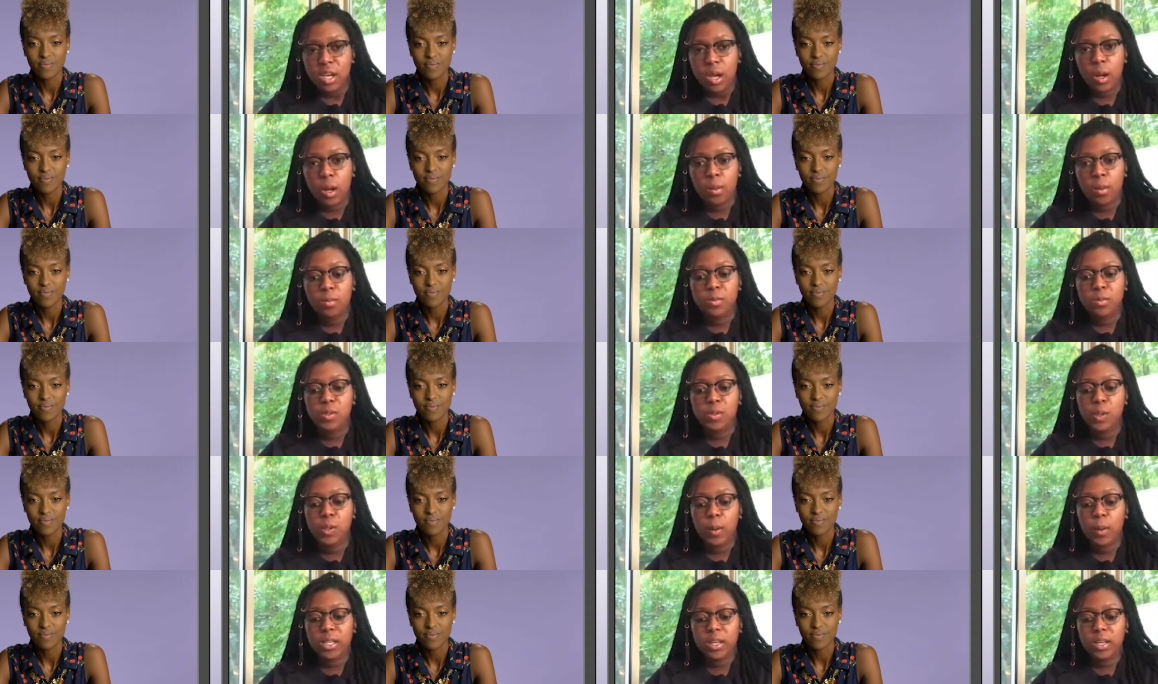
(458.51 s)
Speaker 1: Um,
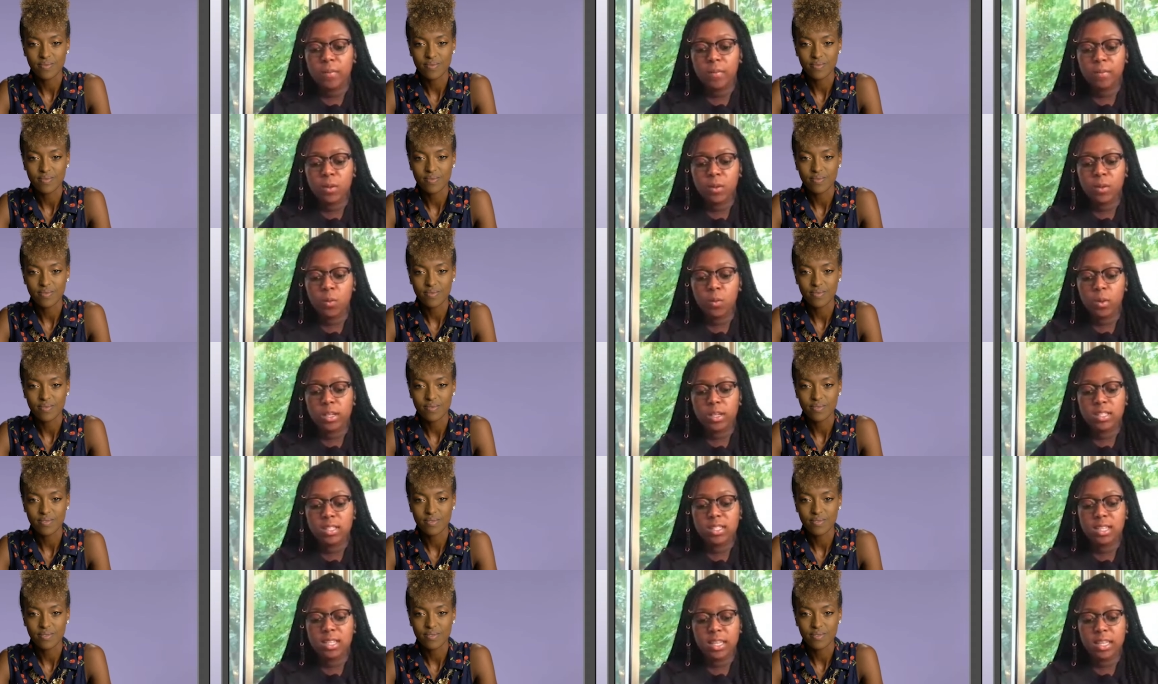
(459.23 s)
so I definitely
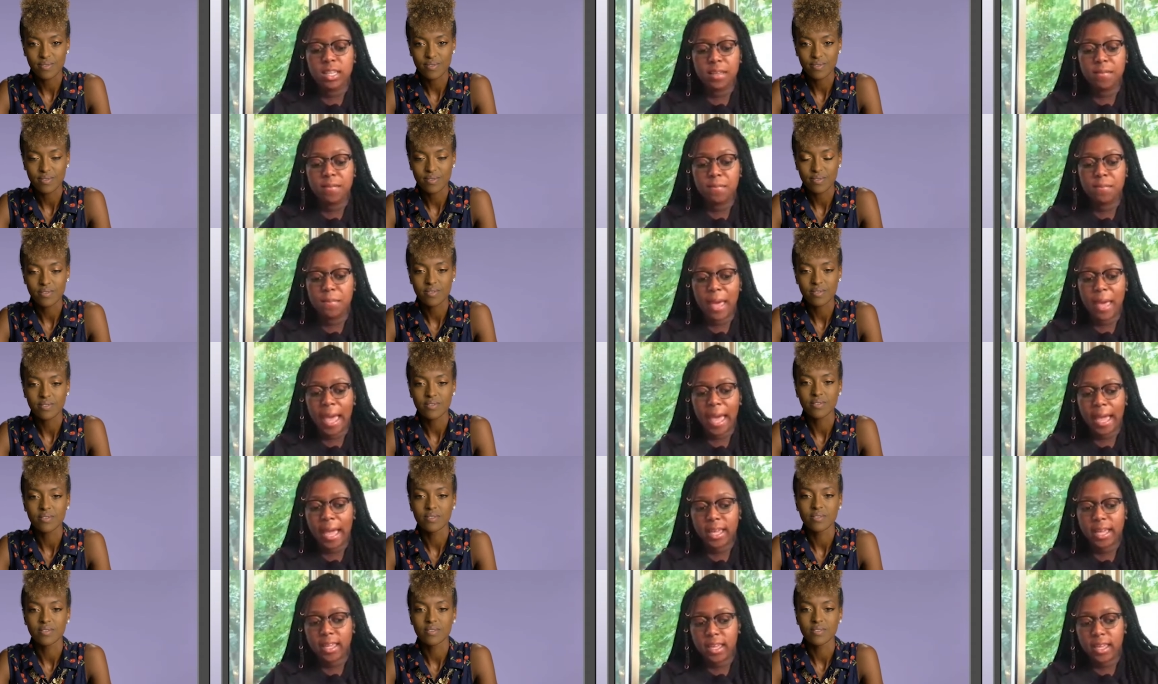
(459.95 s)
wanted to give
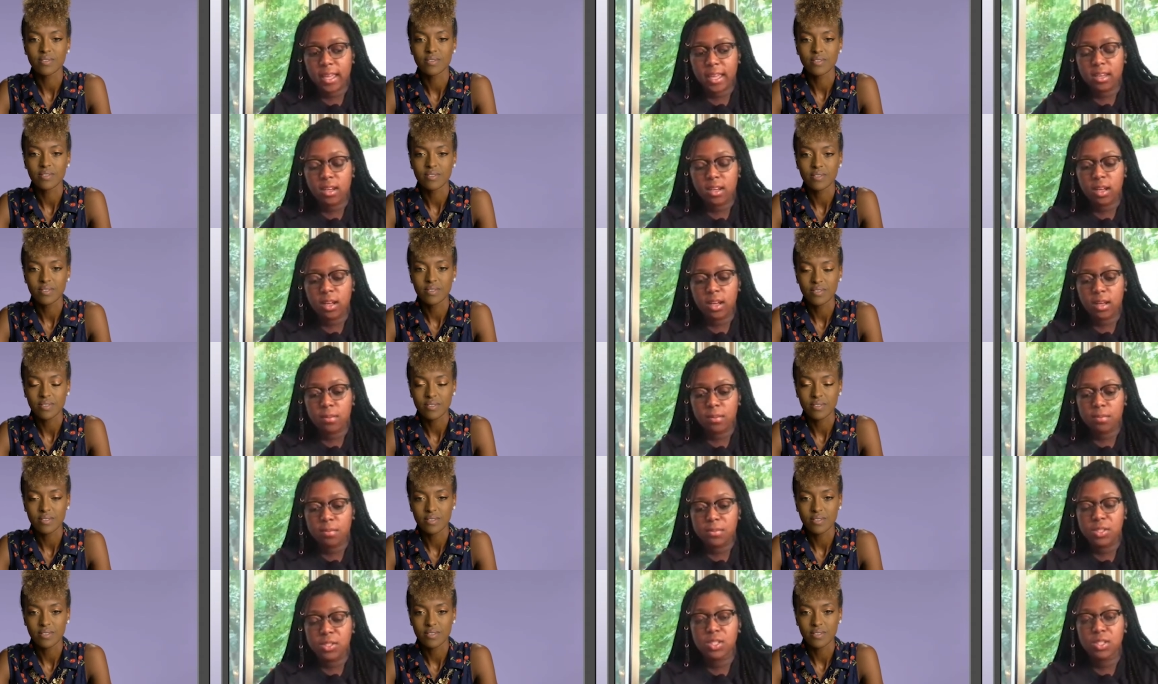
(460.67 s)
back and
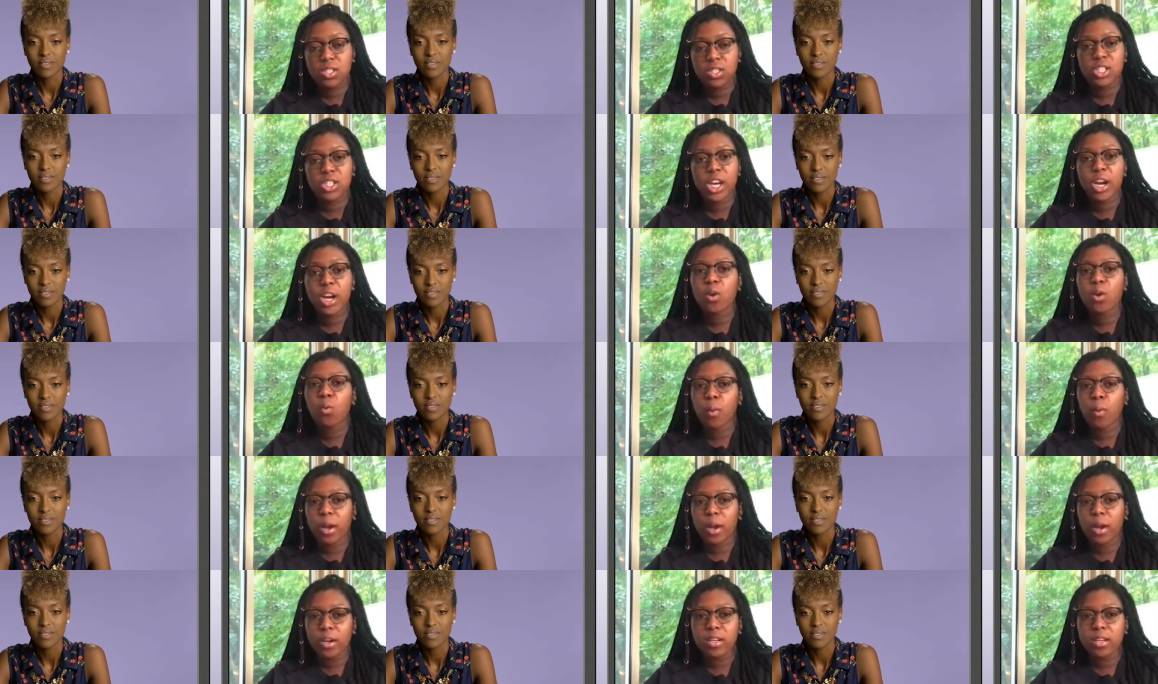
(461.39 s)
um, share
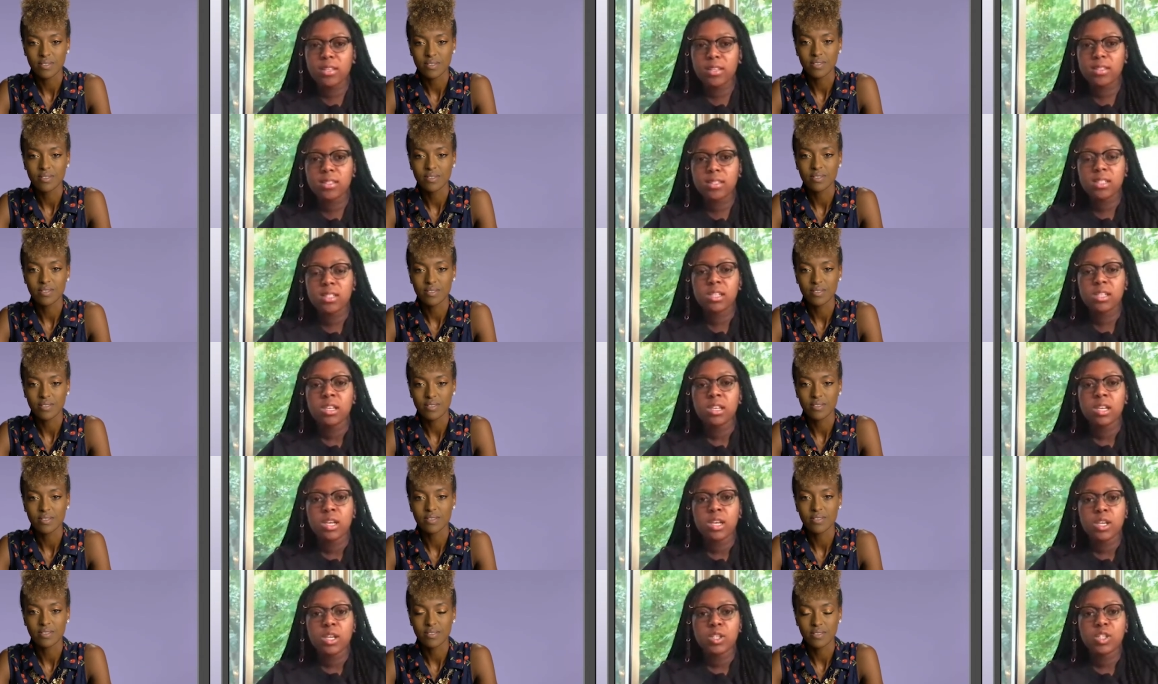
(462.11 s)
awareness
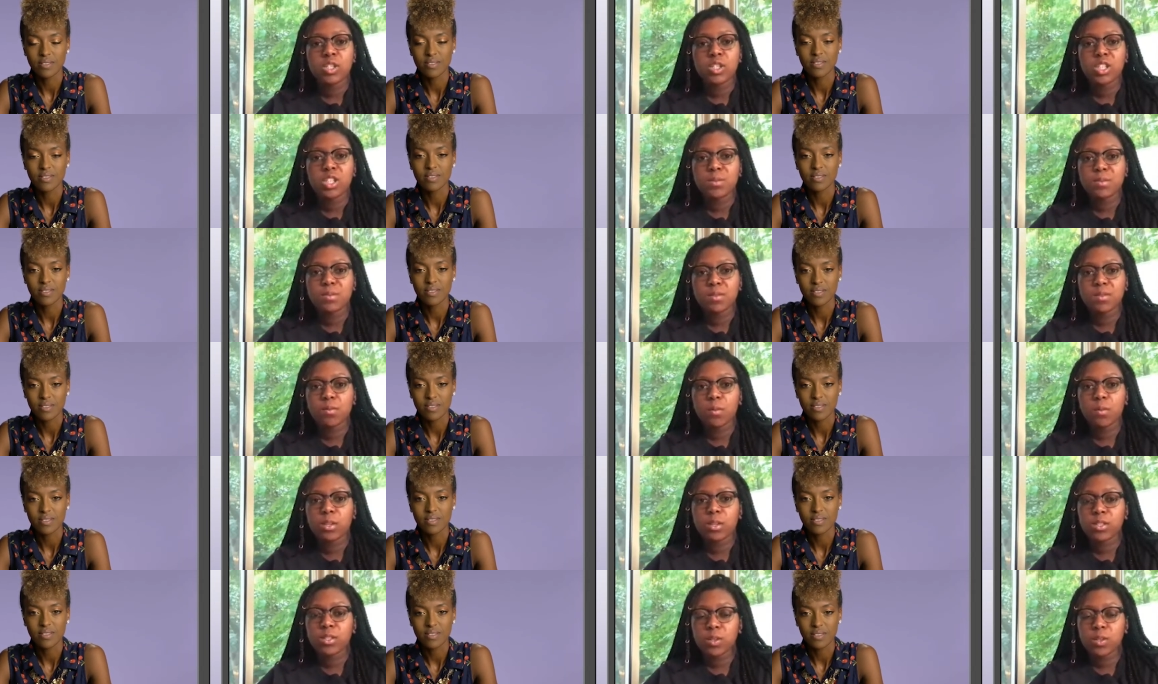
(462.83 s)
in terms
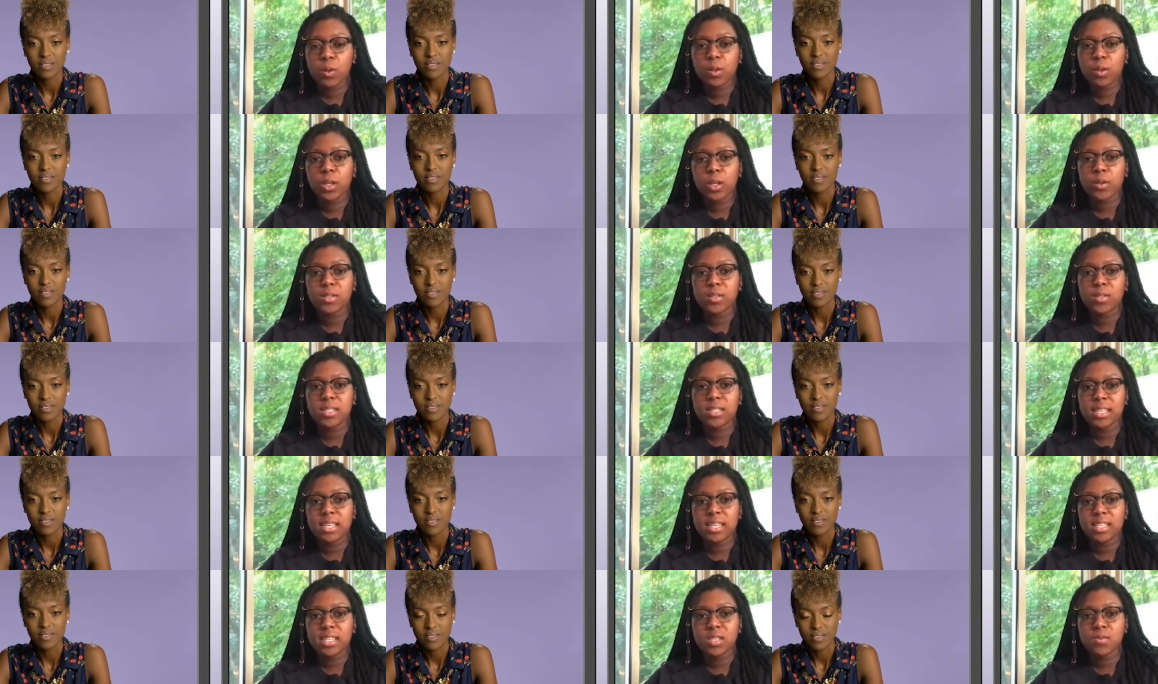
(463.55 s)
of what
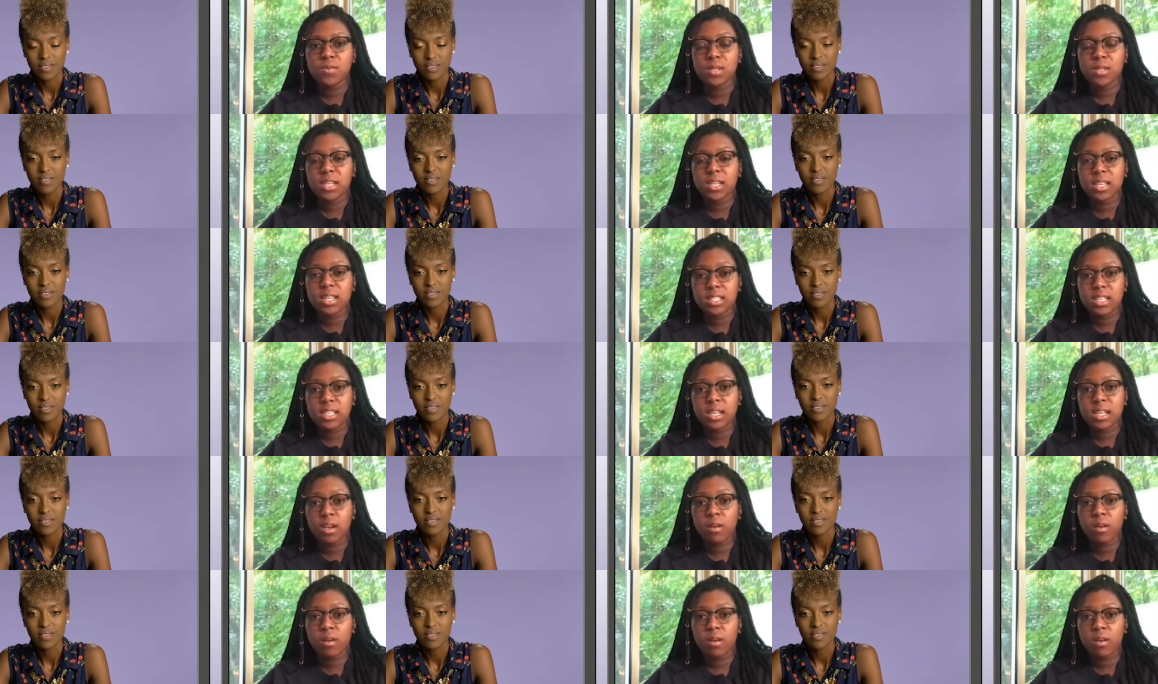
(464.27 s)
scoliosis is because it